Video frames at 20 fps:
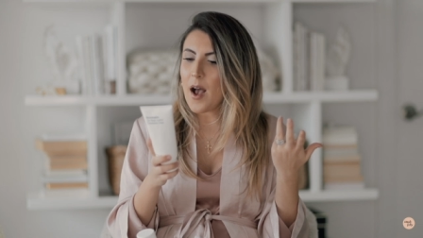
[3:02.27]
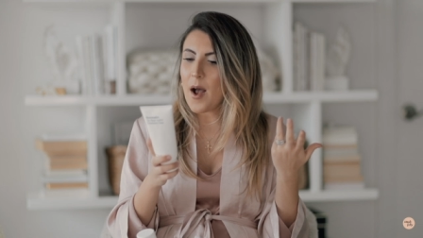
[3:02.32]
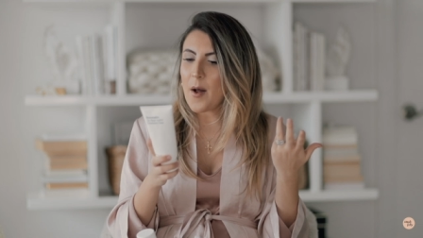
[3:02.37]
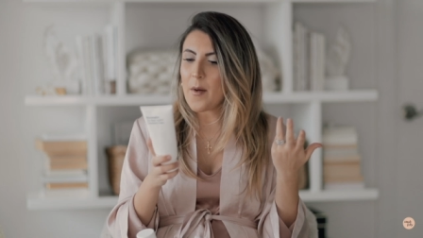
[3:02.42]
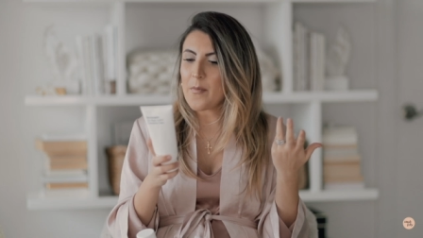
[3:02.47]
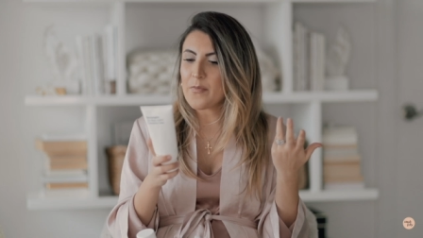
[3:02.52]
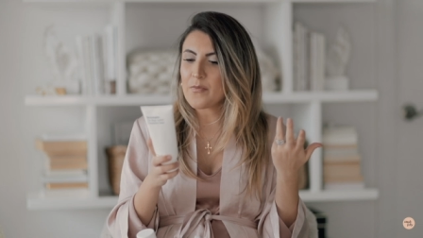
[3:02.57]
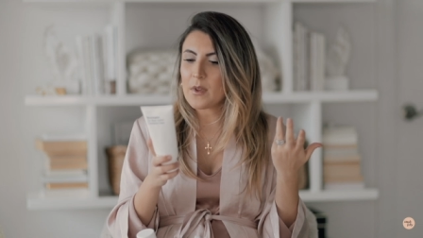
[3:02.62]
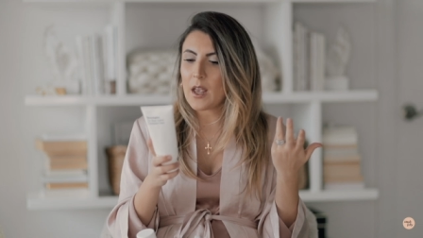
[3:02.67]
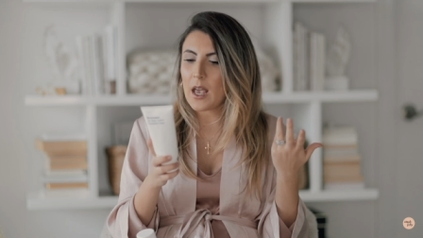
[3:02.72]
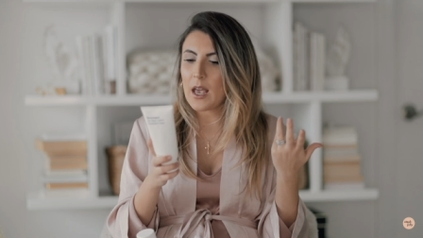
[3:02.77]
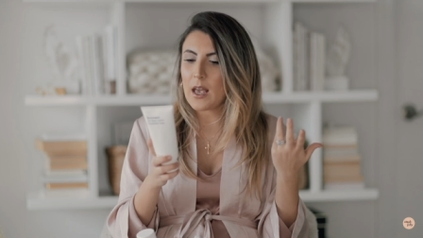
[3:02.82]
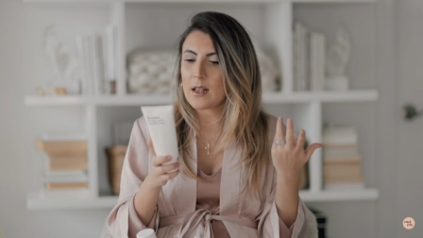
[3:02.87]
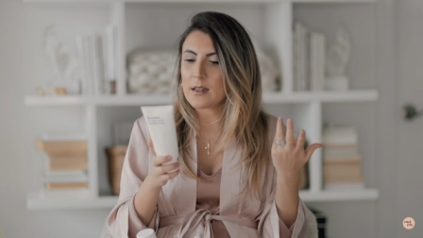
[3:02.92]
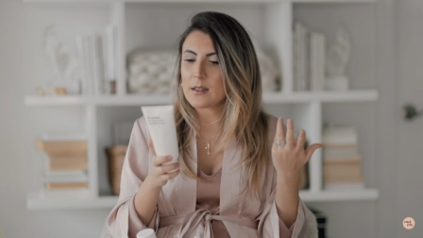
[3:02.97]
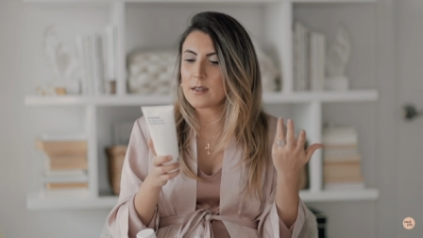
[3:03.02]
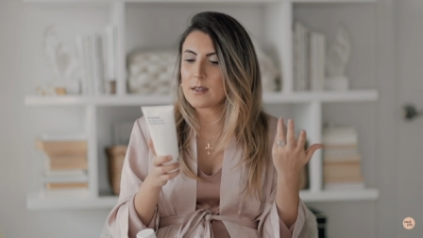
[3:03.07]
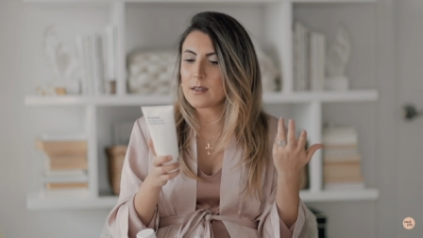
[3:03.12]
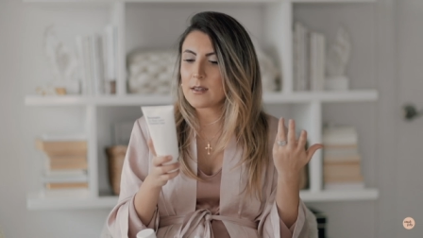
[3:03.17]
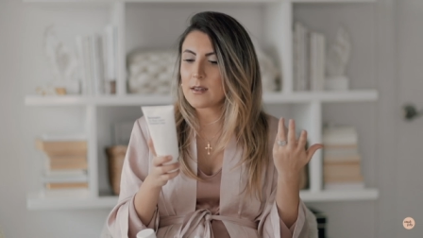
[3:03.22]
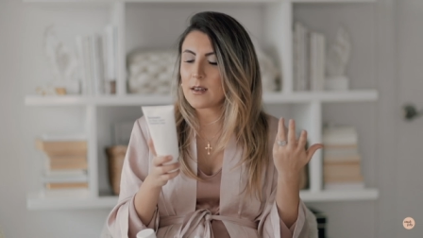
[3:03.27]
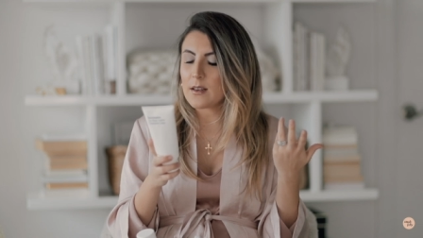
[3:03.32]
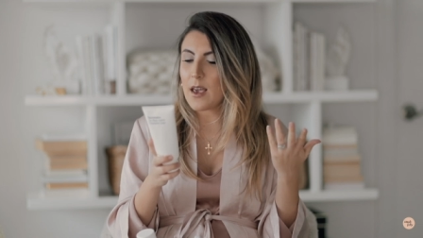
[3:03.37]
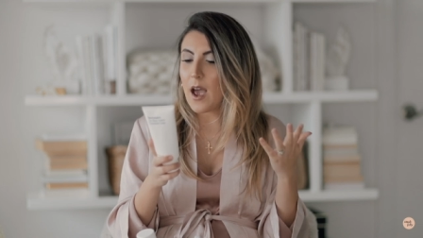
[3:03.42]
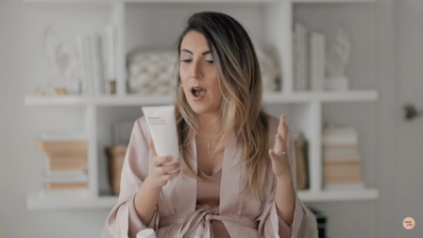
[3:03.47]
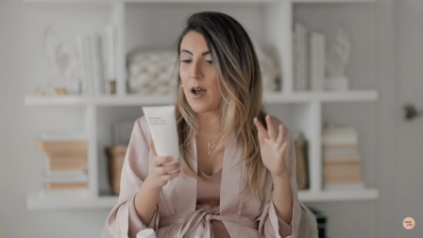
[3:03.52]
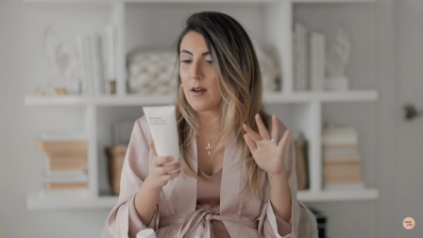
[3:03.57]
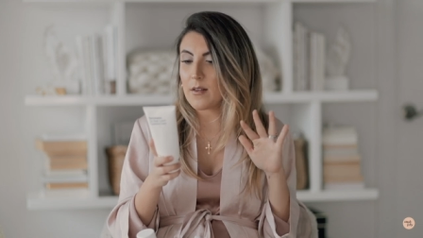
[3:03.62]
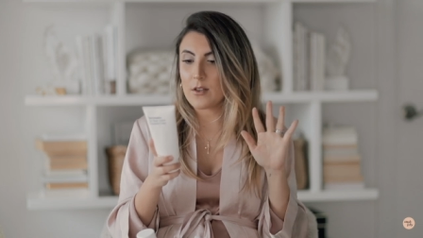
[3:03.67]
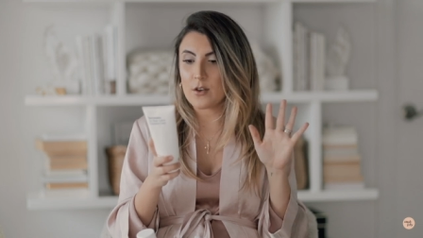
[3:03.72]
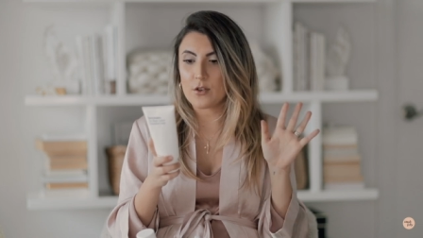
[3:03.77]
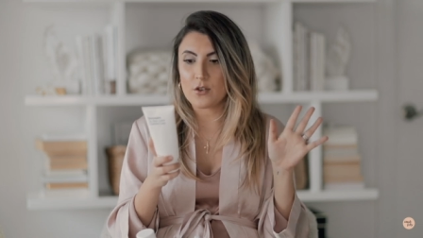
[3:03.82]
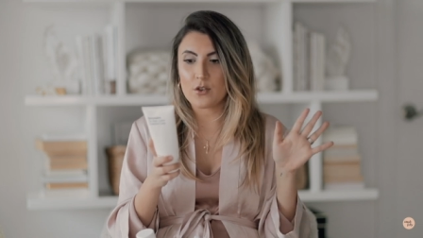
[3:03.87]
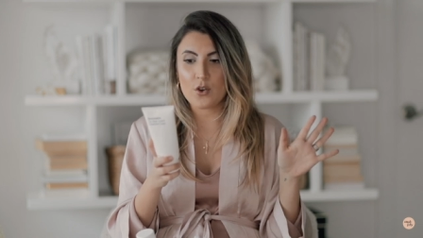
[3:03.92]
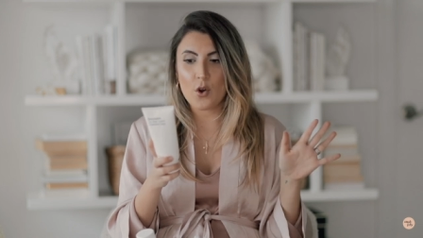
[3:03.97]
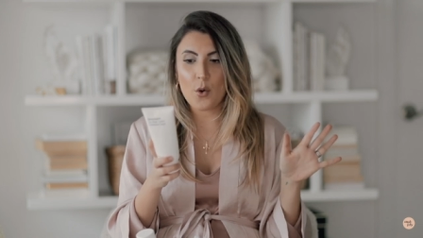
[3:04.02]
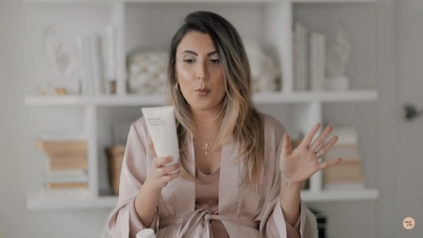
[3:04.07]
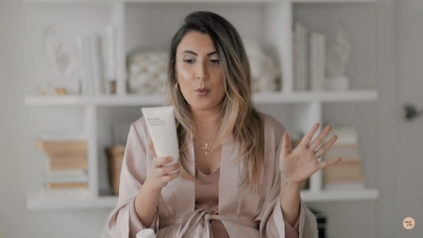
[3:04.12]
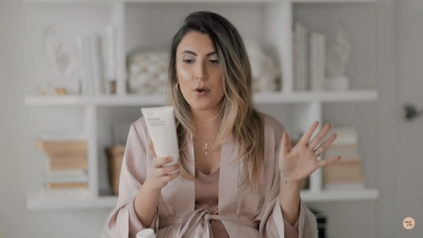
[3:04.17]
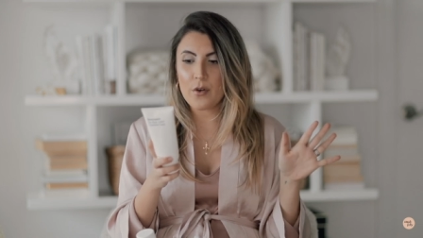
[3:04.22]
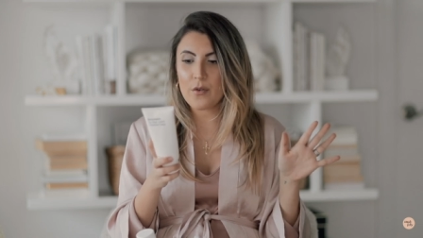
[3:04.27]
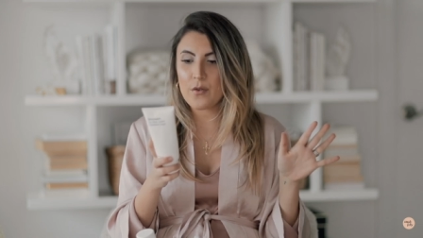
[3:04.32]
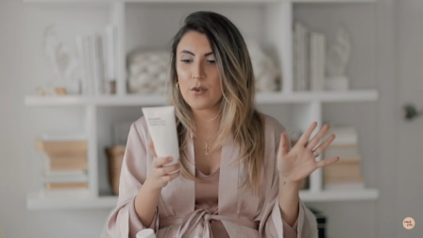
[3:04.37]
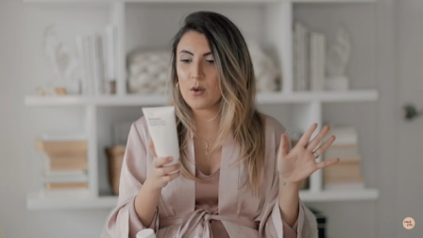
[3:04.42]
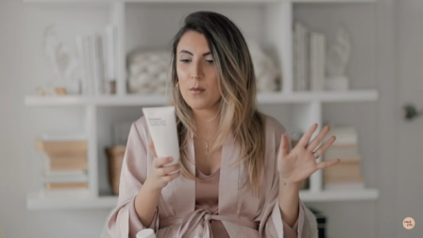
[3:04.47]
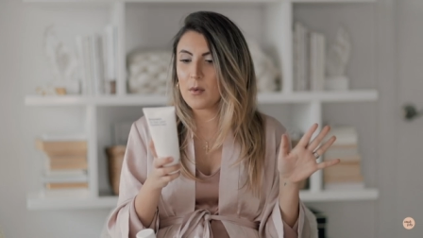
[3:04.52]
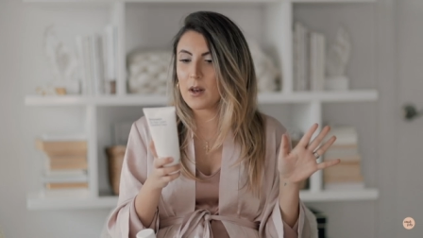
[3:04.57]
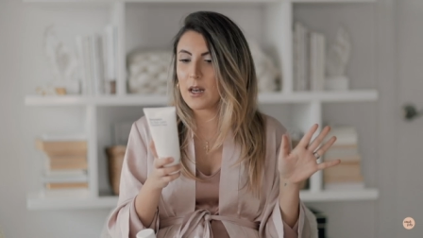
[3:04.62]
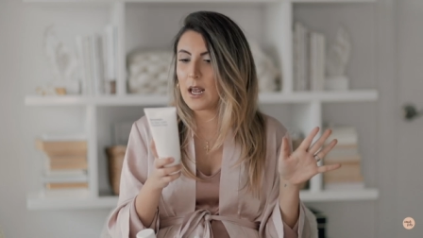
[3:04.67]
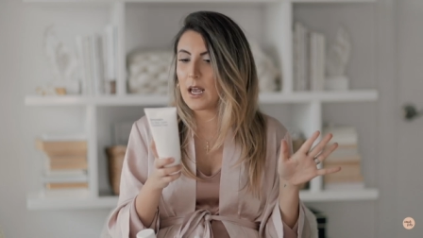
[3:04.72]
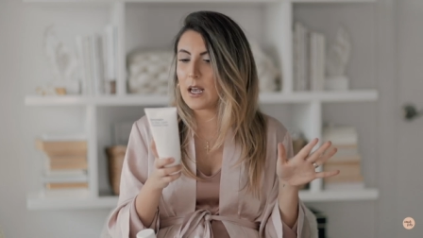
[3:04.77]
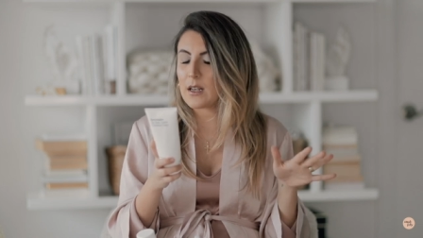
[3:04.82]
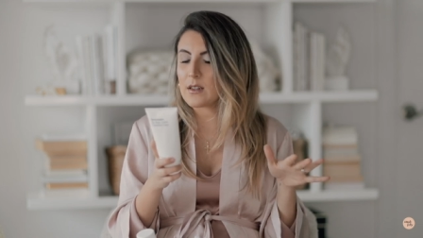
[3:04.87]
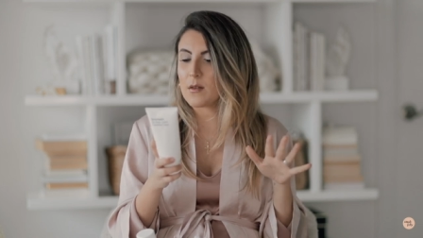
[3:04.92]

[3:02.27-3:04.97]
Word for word: Um, it's, yeah, there's no perfume in it.